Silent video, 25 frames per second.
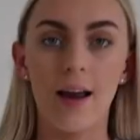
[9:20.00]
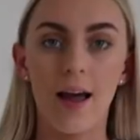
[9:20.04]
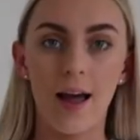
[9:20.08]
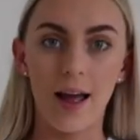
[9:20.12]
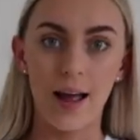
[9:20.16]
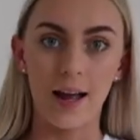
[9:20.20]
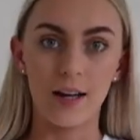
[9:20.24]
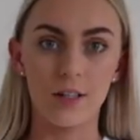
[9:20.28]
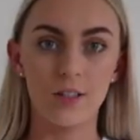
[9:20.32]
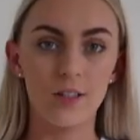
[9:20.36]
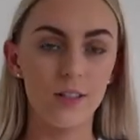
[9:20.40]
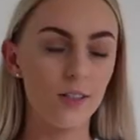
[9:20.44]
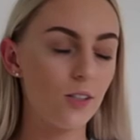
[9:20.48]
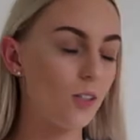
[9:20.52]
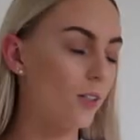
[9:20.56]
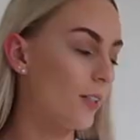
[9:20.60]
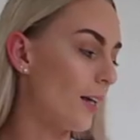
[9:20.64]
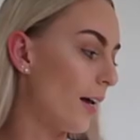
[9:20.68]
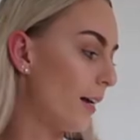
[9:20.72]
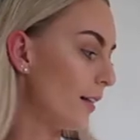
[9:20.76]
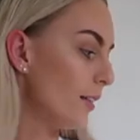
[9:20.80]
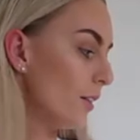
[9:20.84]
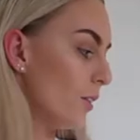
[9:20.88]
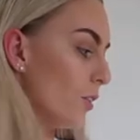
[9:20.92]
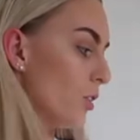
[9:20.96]
I actually just
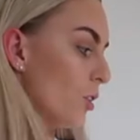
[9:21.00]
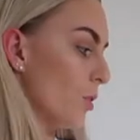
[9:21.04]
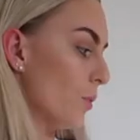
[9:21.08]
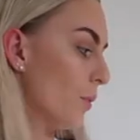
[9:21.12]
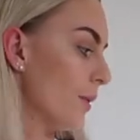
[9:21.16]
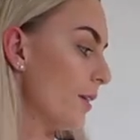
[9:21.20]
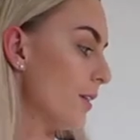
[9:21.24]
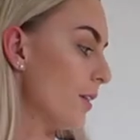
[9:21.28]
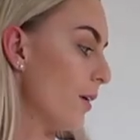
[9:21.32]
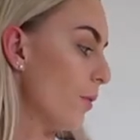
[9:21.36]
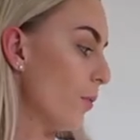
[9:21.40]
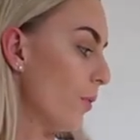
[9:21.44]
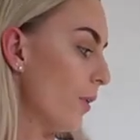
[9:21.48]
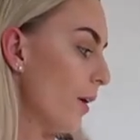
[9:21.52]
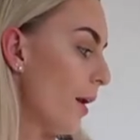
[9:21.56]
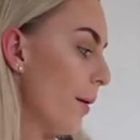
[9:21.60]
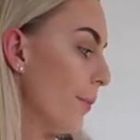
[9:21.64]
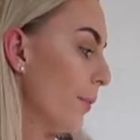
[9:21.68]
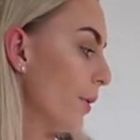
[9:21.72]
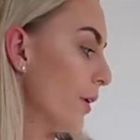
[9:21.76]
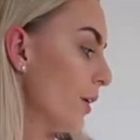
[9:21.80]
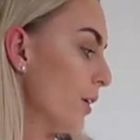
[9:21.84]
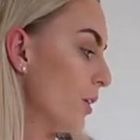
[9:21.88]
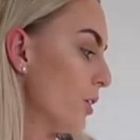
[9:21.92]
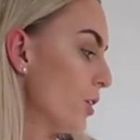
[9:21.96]
had a little squiz at what
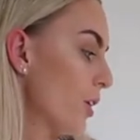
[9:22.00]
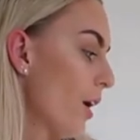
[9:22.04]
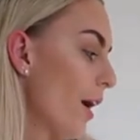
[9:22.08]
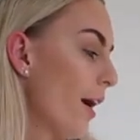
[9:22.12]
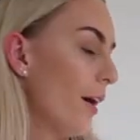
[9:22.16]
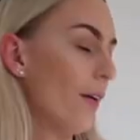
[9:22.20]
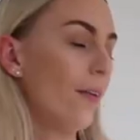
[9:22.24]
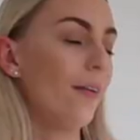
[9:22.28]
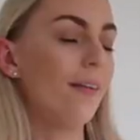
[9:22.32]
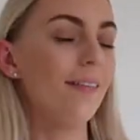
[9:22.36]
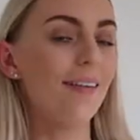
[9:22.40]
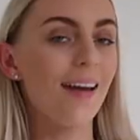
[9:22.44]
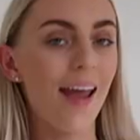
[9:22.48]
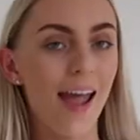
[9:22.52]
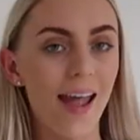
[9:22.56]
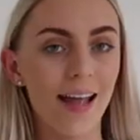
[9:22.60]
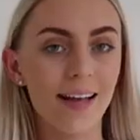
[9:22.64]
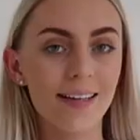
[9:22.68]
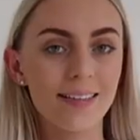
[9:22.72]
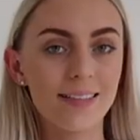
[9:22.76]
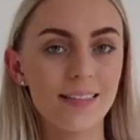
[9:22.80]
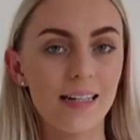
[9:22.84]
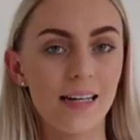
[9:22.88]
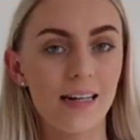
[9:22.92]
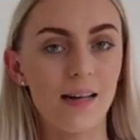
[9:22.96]
I'm going to try on
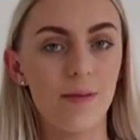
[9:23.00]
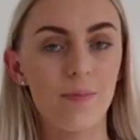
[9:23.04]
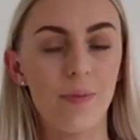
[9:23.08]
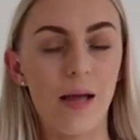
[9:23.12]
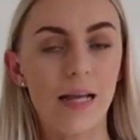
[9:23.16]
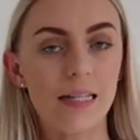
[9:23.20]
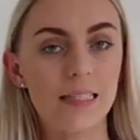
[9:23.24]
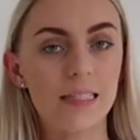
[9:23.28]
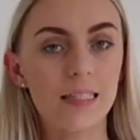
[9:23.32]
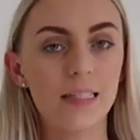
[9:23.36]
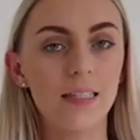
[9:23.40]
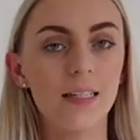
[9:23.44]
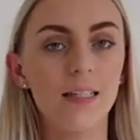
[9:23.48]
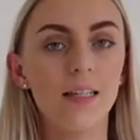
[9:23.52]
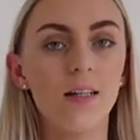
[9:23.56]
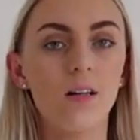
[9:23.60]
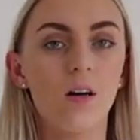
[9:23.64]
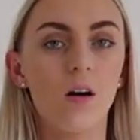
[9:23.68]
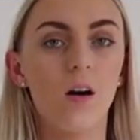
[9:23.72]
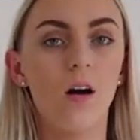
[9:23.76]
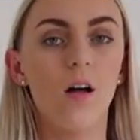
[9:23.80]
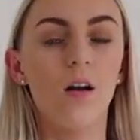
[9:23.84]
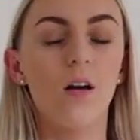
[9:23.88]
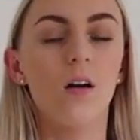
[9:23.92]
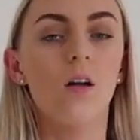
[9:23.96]
next. And I basically
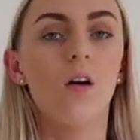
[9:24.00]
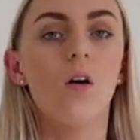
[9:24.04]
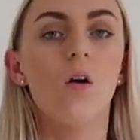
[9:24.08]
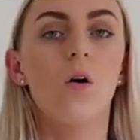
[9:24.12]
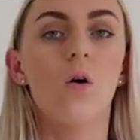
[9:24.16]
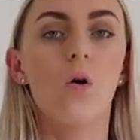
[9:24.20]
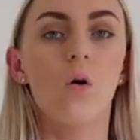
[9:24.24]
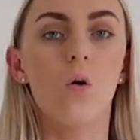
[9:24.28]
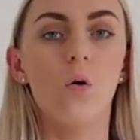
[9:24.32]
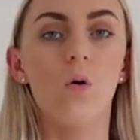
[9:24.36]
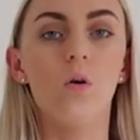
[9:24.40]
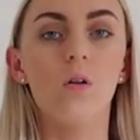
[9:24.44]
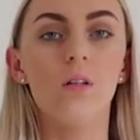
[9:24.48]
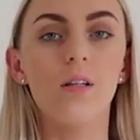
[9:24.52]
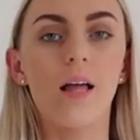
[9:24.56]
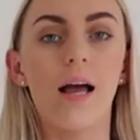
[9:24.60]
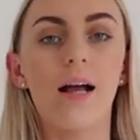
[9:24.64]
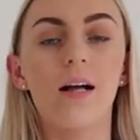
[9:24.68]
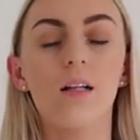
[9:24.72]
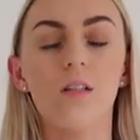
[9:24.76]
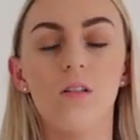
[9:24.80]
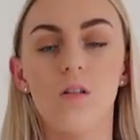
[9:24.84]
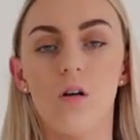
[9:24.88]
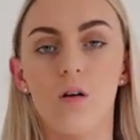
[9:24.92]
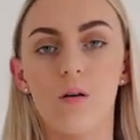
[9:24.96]
got all
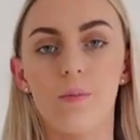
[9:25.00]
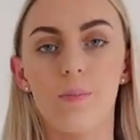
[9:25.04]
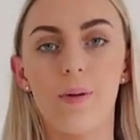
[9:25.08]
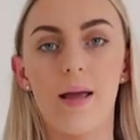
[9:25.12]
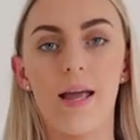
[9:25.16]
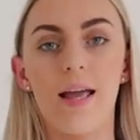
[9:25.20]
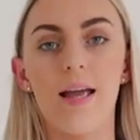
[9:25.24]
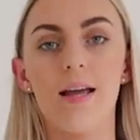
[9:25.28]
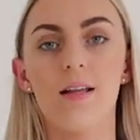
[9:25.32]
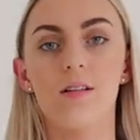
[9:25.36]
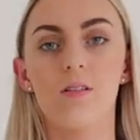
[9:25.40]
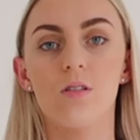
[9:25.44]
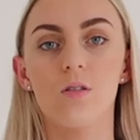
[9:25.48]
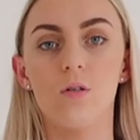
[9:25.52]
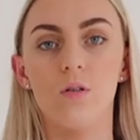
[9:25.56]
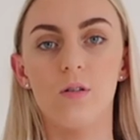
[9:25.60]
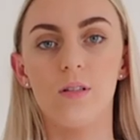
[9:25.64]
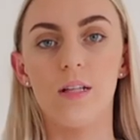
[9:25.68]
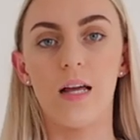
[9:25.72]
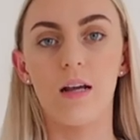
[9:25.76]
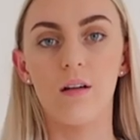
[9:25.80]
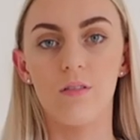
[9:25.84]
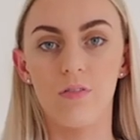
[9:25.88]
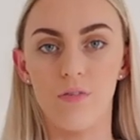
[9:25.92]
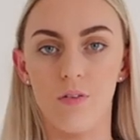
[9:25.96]
like long pants or
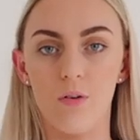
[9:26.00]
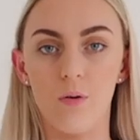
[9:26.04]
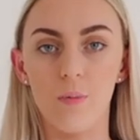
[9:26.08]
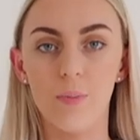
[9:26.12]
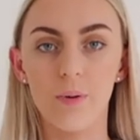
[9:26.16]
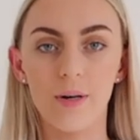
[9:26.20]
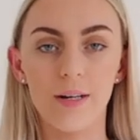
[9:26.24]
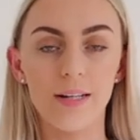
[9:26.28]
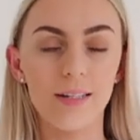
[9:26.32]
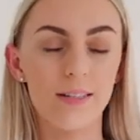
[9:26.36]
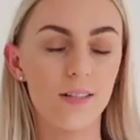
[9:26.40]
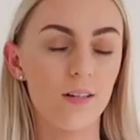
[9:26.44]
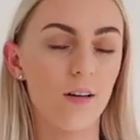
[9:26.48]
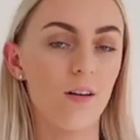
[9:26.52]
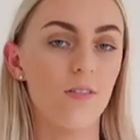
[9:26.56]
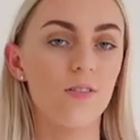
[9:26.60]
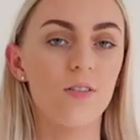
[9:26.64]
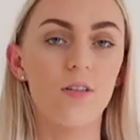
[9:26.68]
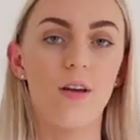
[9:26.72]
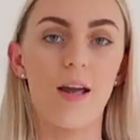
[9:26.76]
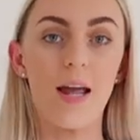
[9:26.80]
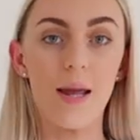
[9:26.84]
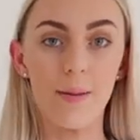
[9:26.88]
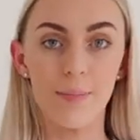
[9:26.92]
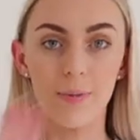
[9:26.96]
like full body stuff
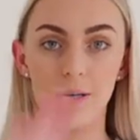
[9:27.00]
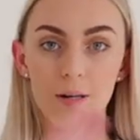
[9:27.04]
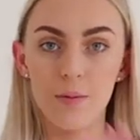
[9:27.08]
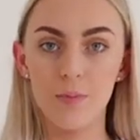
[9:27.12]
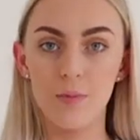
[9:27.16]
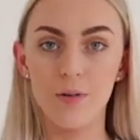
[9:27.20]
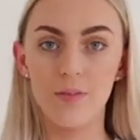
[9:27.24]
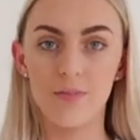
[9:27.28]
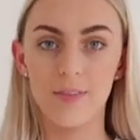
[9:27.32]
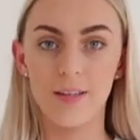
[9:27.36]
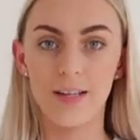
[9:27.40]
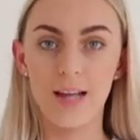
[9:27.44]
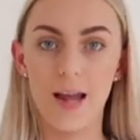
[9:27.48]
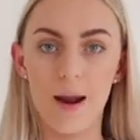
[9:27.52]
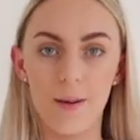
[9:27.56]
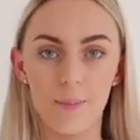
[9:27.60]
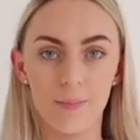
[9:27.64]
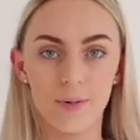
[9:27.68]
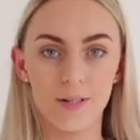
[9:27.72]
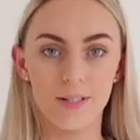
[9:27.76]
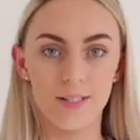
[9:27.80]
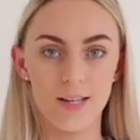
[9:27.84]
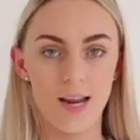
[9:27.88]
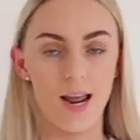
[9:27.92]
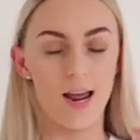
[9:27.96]
so i'm going to move the
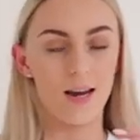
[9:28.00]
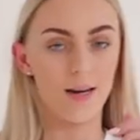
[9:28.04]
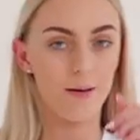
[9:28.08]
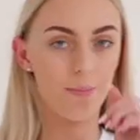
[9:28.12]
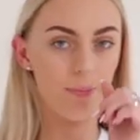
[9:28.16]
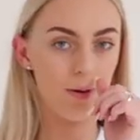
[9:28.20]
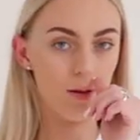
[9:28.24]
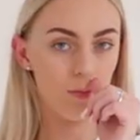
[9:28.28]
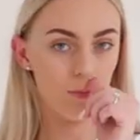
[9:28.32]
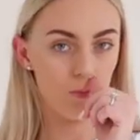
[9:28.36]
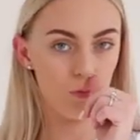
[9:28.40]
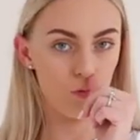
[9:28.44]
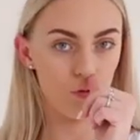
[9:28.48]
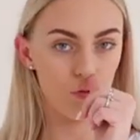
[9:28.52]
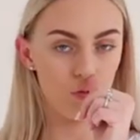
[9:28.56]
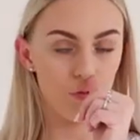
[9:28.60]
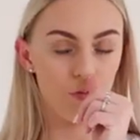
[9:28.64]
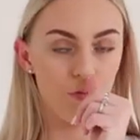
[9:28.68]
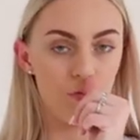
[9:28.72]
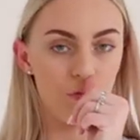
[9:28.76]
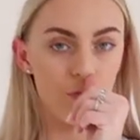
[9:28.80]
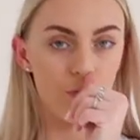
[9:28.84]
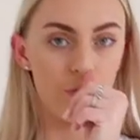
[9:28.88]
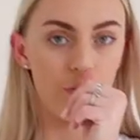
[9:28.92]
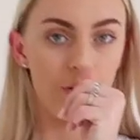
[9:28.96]
camera down a bit more
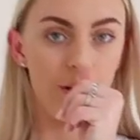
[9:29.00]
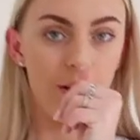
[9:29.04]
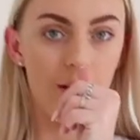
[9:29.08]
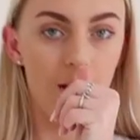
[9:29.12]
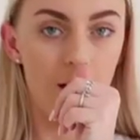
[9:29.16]
for you